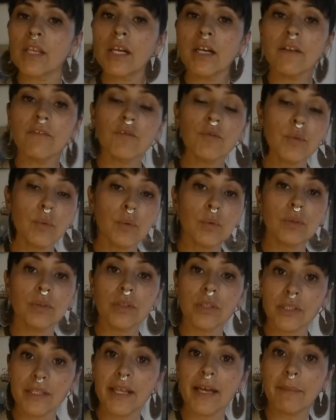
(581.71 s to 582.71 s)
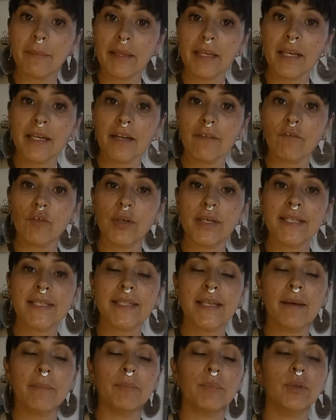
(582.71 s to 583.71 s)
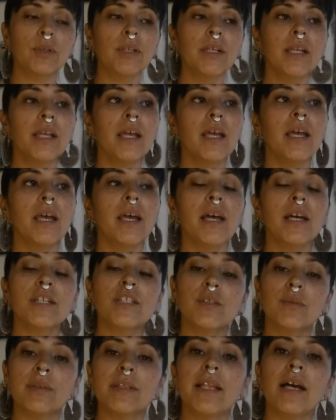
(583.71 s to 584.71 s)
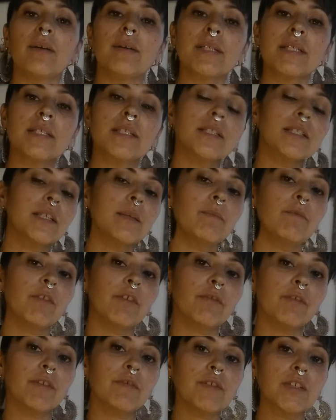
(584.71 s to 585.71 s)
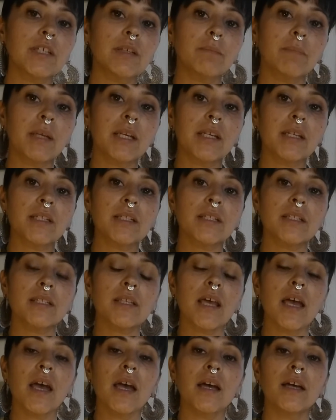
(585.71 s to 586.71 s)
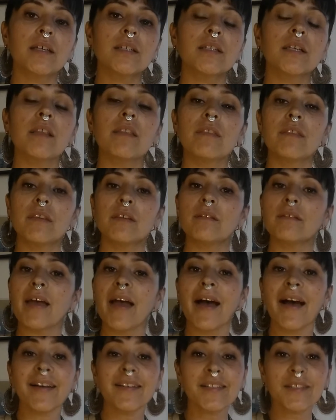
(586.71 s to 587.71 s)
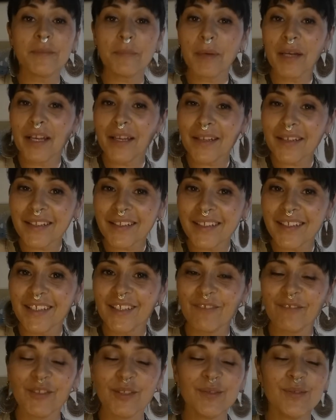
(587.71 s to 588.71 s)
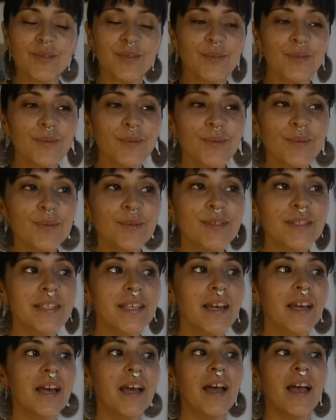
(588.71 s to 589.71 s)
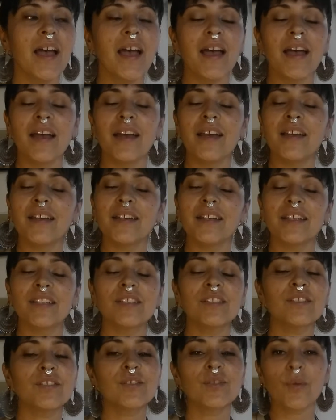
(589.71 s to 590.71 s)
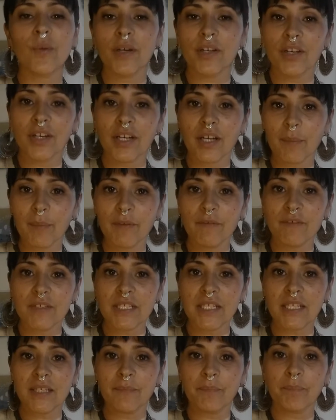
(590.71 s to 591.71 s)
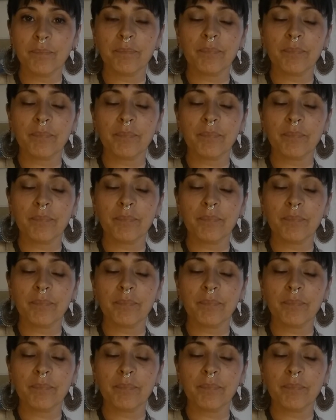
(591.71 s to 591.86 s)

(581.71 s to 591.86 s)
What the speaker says: of Damiana, for example, and you allow it to steep for 15 minutes, and add some honey if you choose, and enjoy your cup of tea.